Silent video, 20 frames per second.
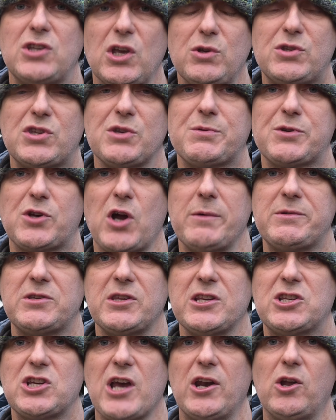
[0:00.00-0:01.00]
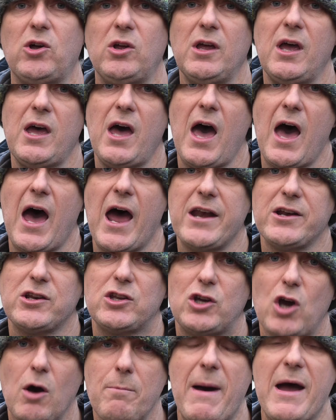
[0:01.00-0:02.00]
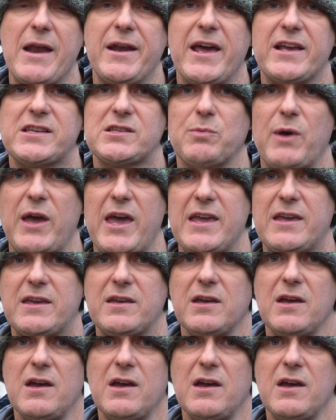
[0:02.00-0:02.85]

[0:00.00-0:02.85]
do subscribe to the channel and come back next week